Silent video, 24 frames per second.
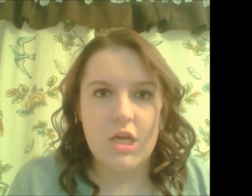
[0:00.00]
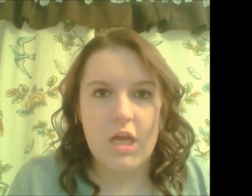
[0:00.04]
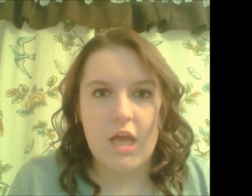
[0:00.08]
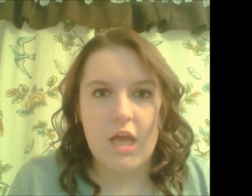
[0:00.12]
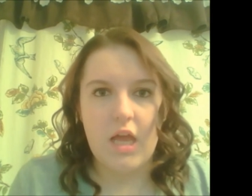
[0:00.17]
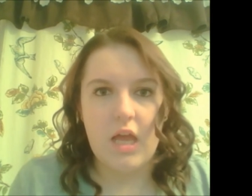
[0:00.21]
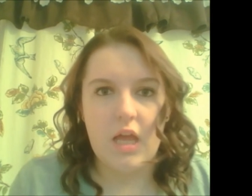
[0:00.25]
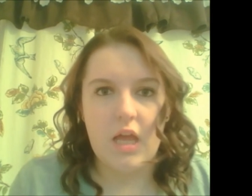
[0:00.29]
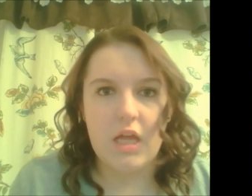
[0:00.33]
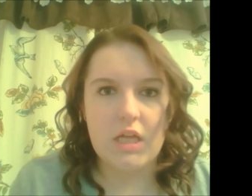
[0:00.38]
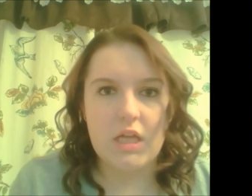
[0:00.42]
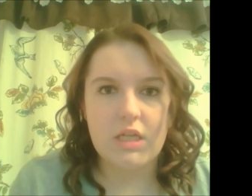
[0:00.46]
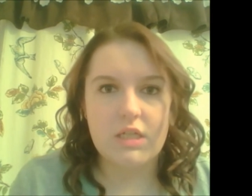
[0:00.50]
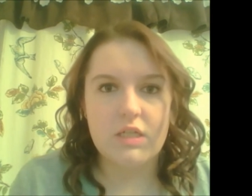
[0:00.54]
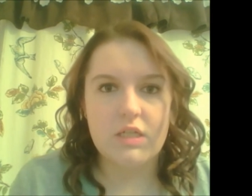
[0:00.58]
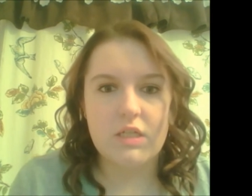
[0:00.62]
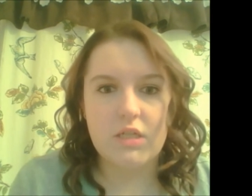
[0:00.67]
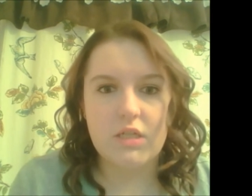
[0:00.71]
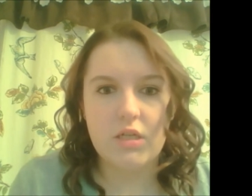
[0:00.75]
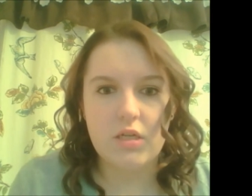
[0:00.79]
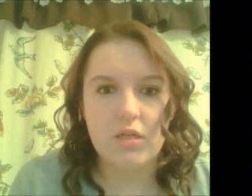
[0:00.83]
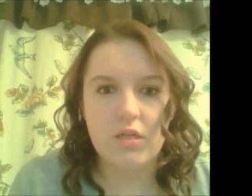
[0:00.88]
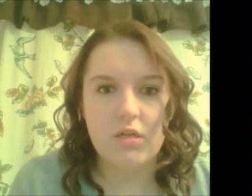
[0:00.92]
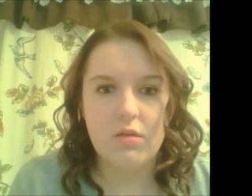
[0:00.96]
and
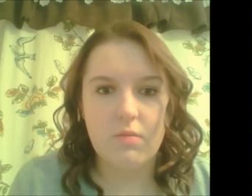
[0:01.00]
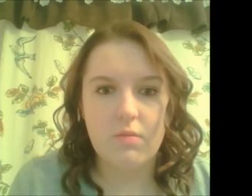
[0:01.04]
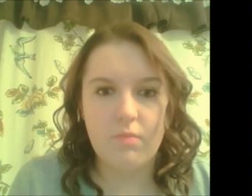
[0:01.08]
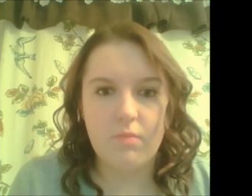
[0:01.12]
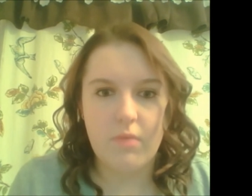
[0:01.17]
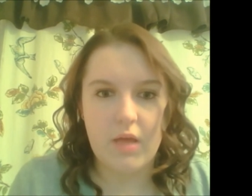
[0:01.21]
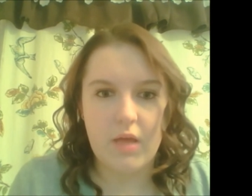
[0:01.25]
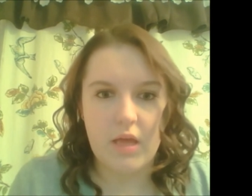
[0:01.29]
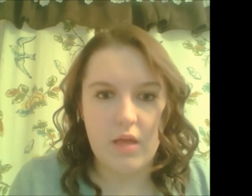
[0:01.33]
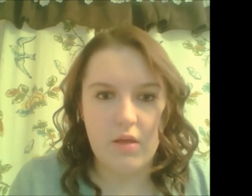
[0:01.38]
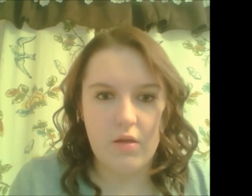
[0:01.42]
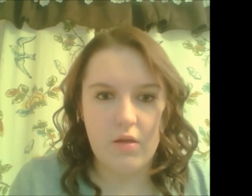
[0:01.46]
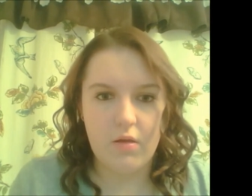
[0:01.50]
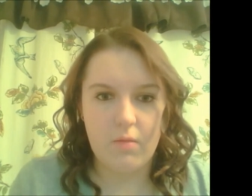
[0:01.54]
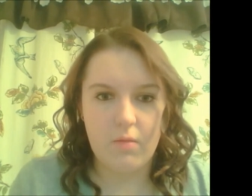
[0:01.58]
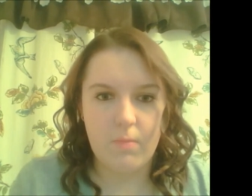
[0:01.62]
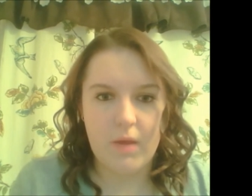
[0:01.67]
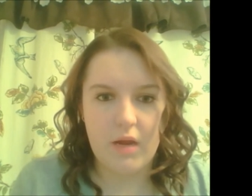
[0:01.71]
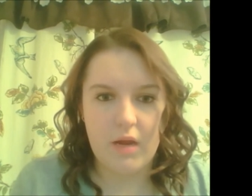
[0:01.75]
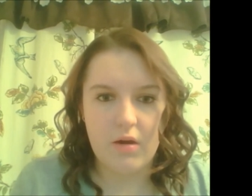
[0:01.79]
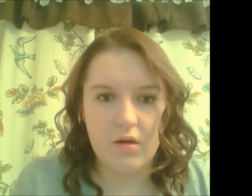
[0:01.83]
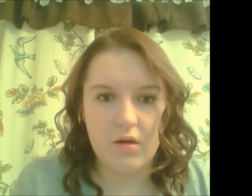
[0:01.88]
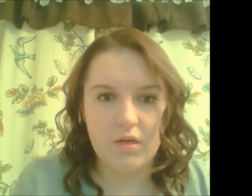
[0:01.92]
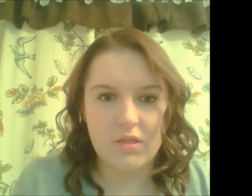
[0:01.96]
my
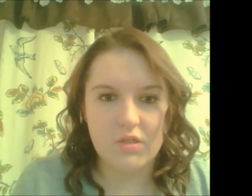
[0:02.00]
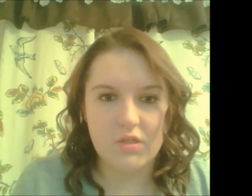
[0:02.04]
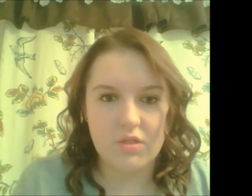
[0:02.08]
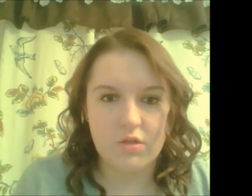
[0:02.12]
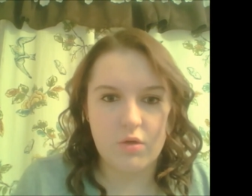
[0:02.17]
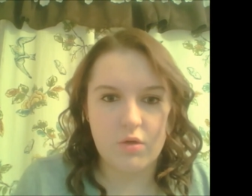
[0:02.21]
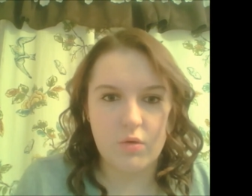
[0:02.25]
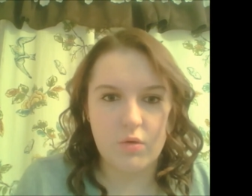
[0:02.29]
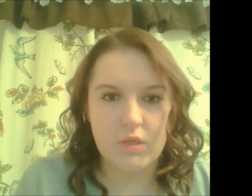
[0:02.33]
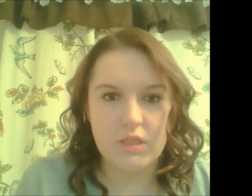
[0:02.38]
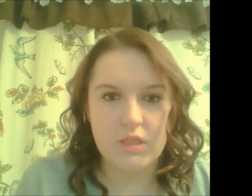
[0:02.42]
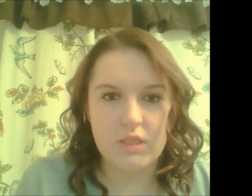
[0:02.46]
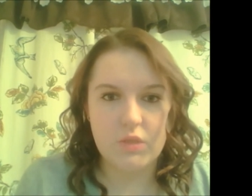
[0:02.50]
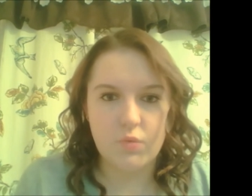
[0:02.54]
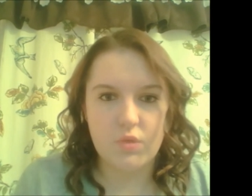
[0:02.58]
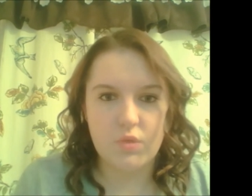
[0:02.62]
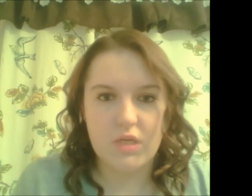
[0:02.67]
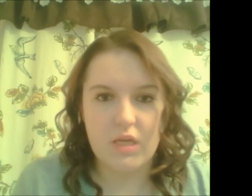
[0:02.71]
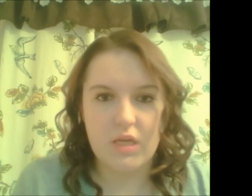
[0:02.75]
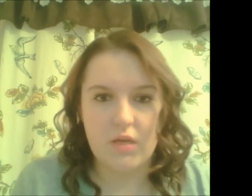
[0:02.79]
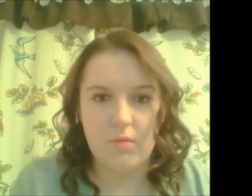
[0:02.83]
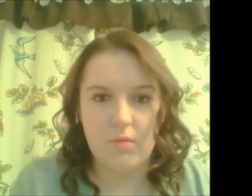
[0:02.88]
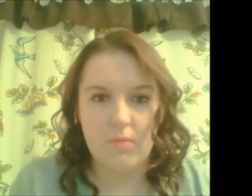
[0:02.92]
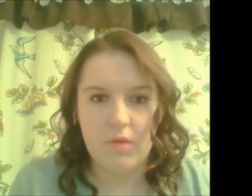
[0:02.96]
parents are going to
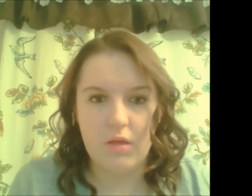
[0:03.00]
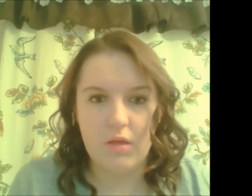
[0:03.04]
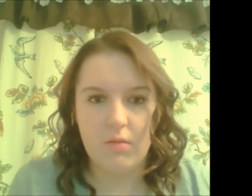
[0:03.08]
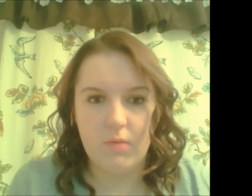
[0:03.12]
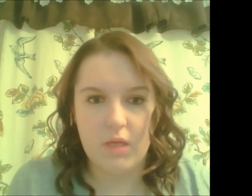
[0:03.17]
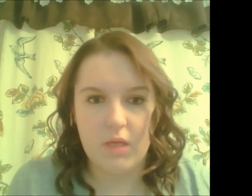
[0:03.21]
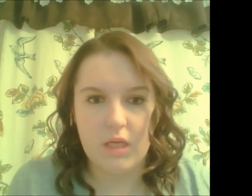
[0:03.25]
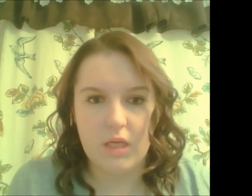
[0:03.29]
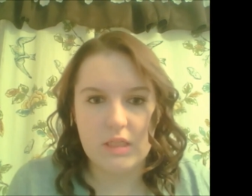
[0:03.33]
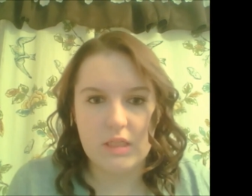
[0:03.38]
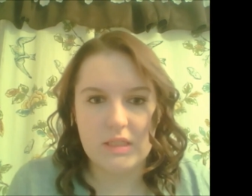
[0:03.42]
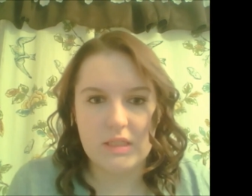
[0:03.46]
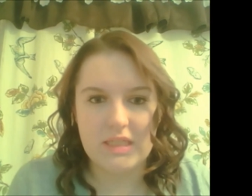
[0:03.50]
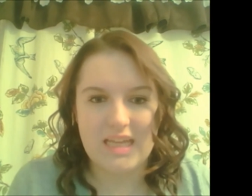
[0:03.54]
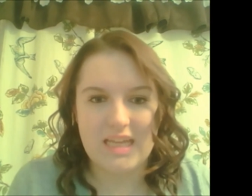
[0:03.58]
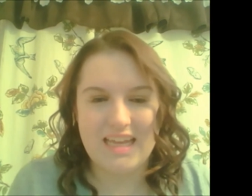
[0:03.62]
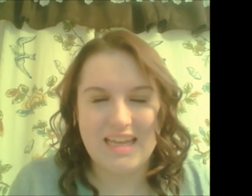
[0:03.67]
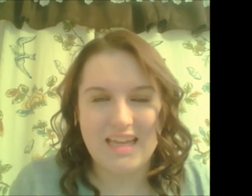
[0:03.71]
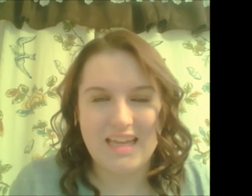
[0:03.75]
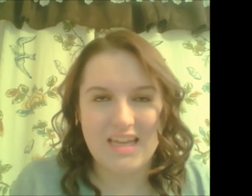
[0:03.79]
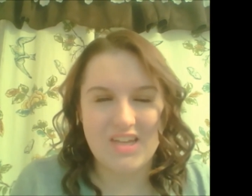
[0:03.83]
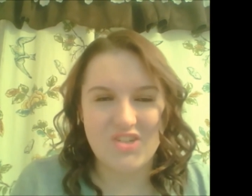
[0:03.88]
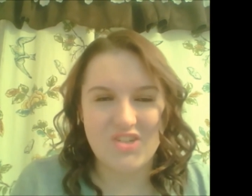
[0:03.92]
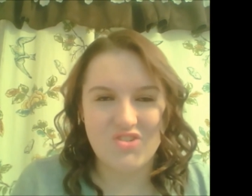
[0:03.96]
take me because I
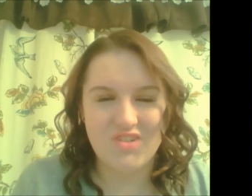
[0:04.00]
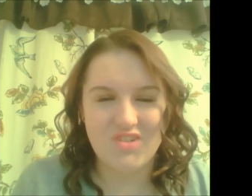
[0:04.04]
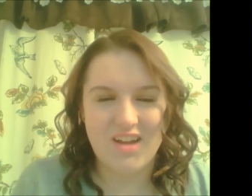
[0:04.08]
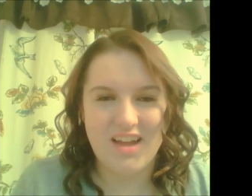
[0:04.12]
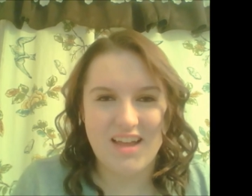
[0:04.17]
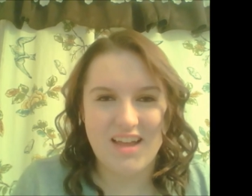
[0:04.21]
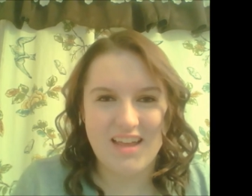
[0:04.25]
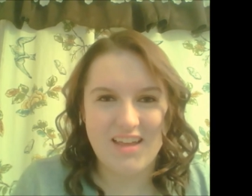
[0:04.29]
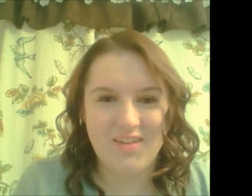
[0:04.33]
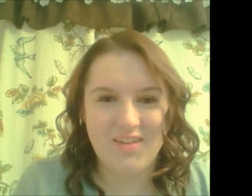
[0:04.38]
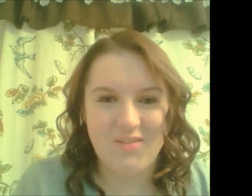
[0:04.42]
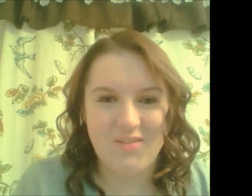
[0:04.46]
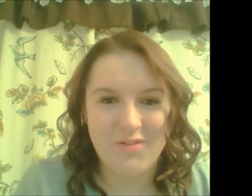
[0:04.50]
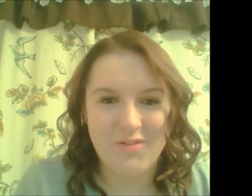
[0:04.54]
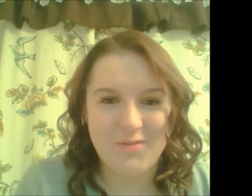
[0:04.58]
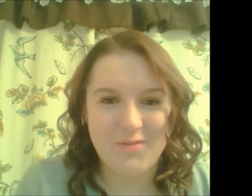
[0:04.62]
can't drive